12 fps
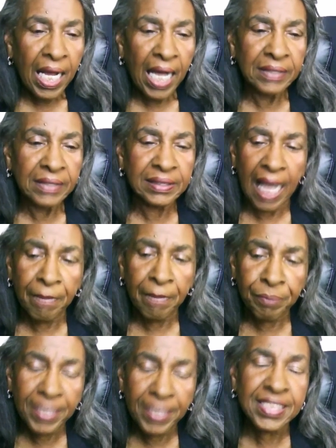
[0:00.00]
I
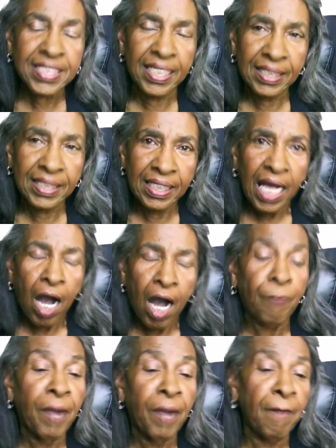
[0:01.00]
printed or
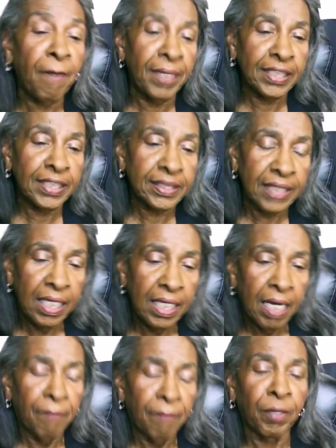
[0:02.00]
published
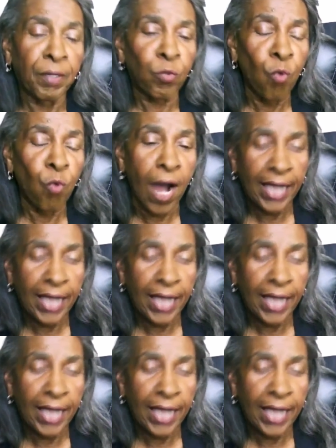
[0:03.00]
book 1,